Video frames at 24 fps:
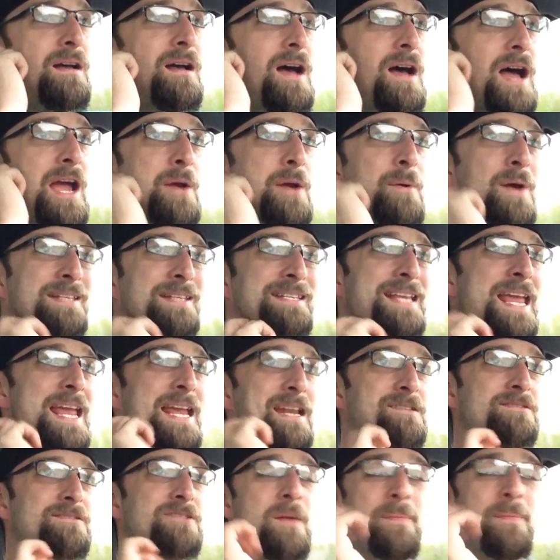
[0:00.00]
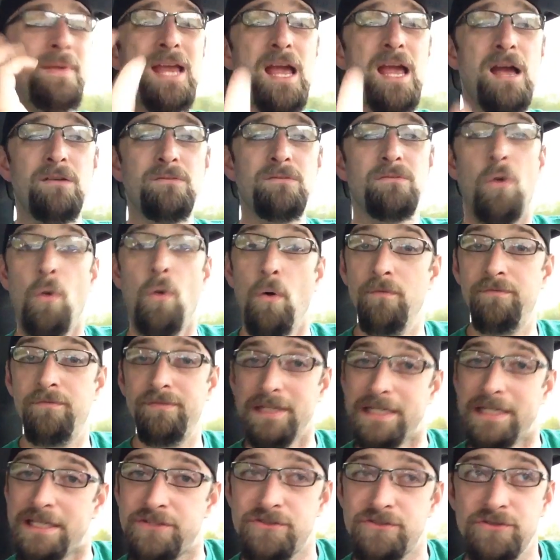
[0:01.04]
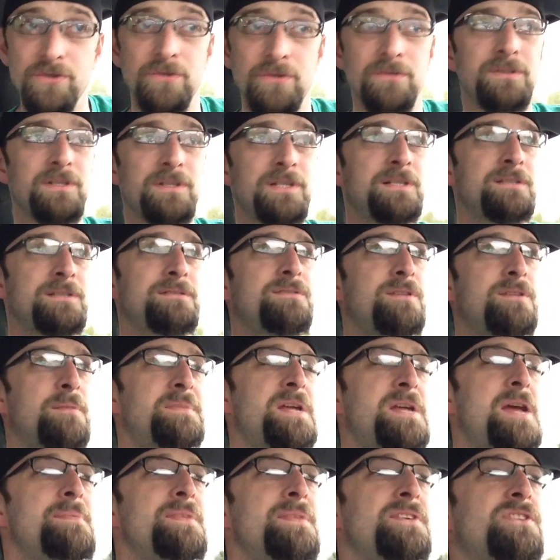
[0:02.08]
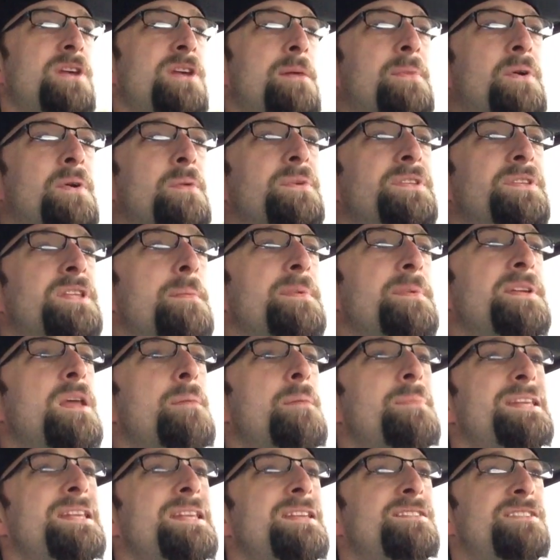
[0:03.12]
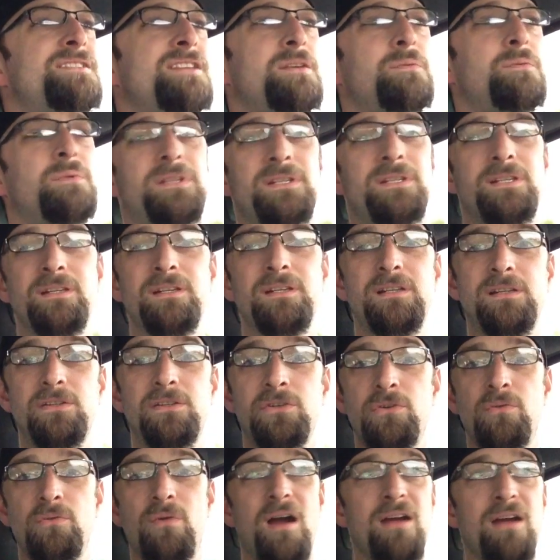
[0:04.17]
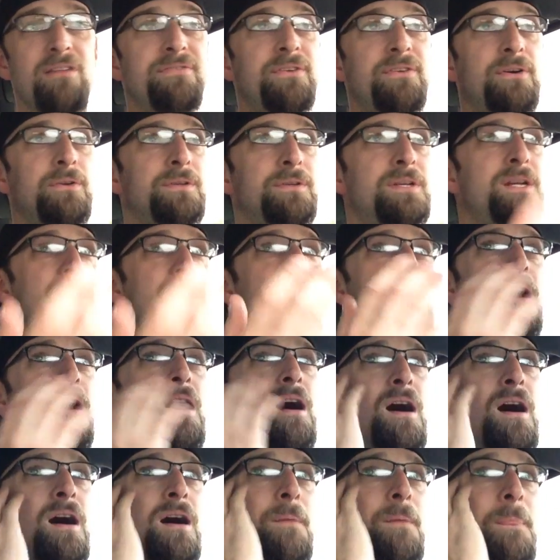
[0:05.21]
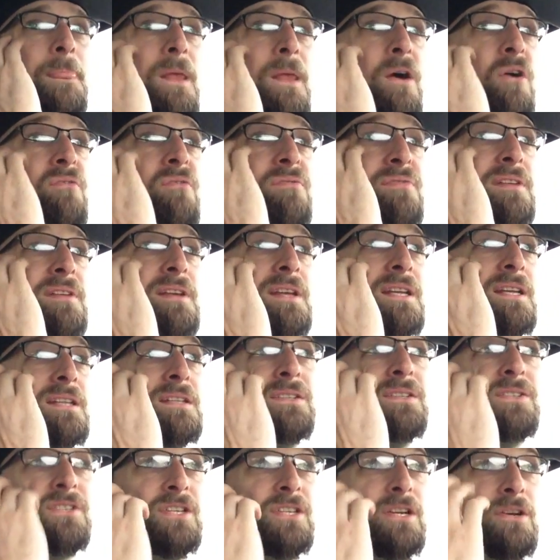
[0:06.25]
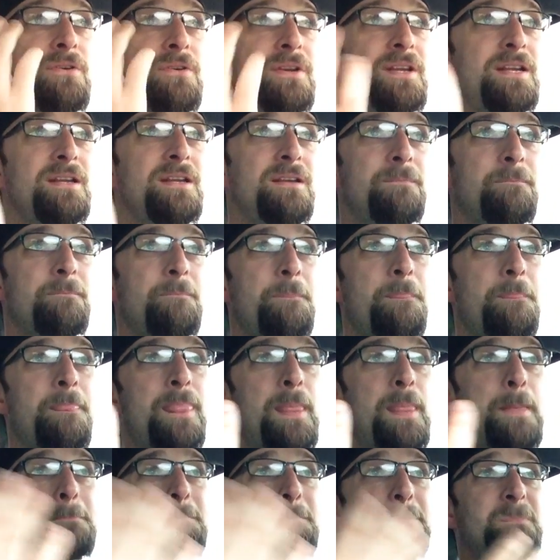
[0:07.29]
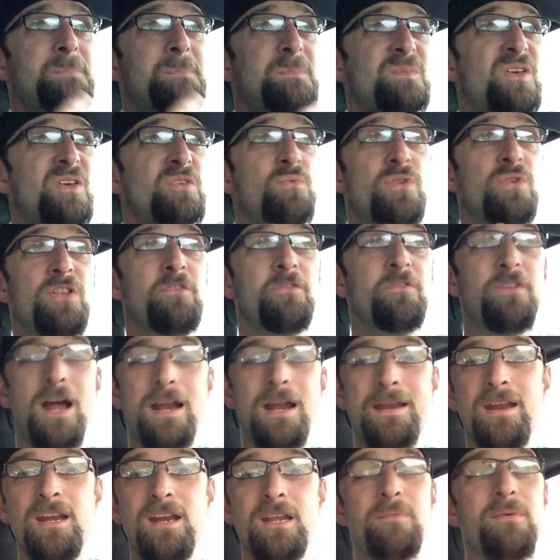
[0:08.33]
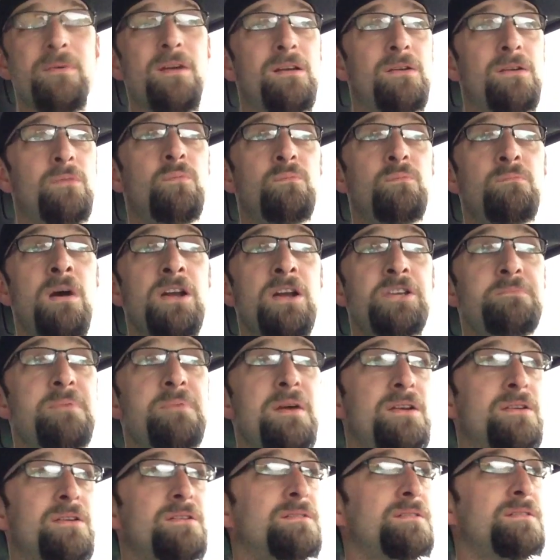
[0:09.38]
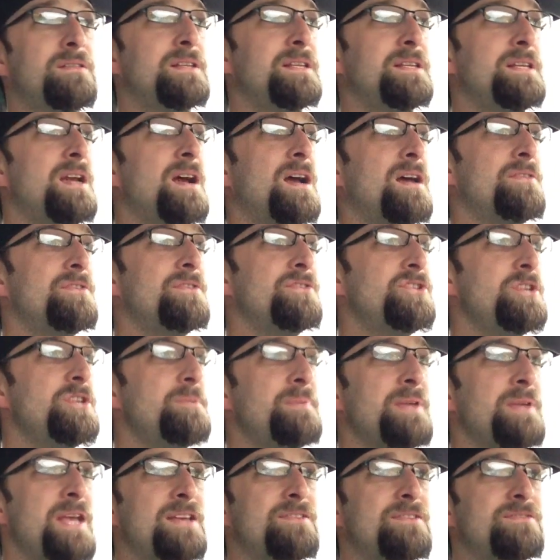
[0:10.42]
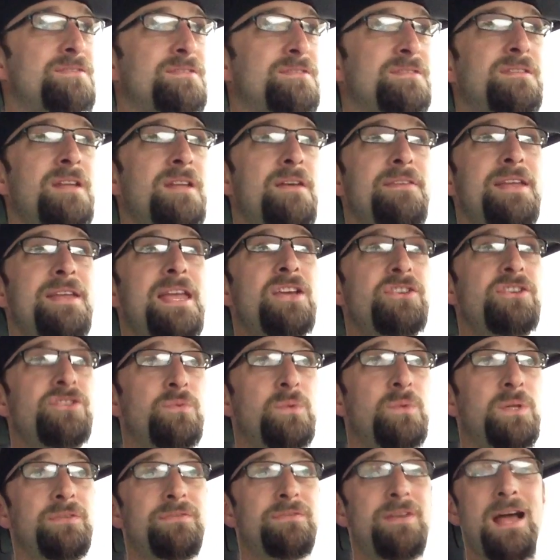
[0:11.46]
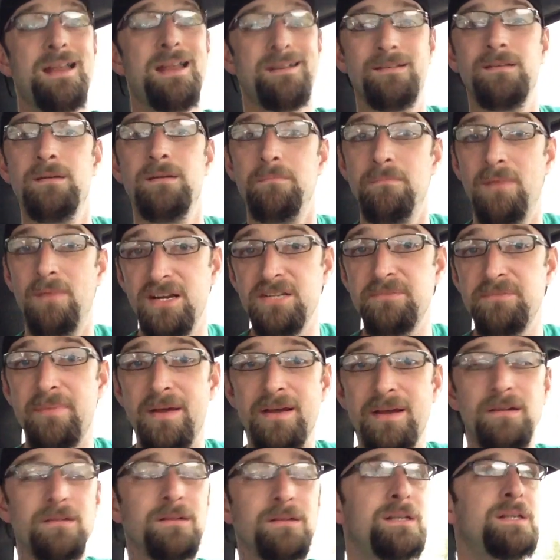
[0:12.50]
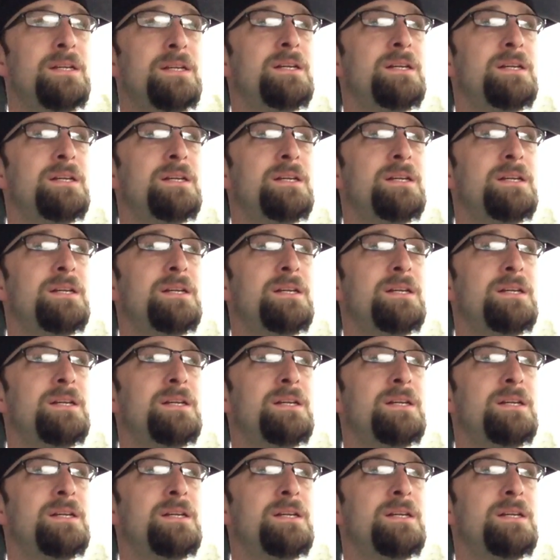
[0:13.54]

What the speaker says: iOS 8 is coming out, hopefully soon, and sometime this summer with WWDC with the new iPhone. Hopefully Siri will have gotten much better. The GPS navigation will have gotten much better.